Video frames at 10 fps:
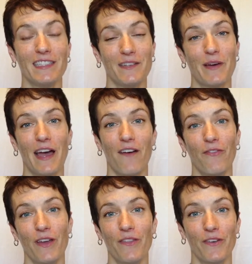and about
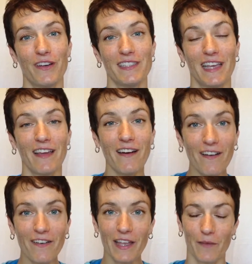halfway through I was like,
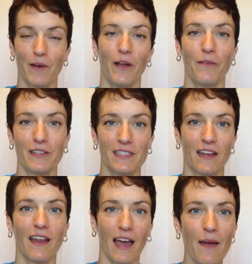oh, okay, my heart rate's down.